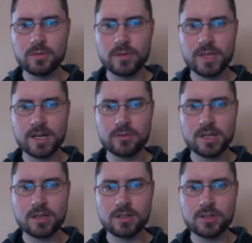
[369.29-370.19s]
without
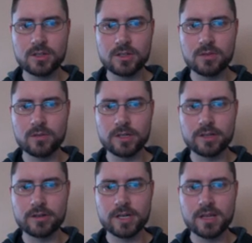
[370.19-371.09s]
changing the one
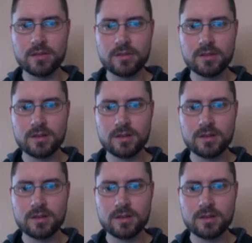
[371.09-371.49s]
underneath.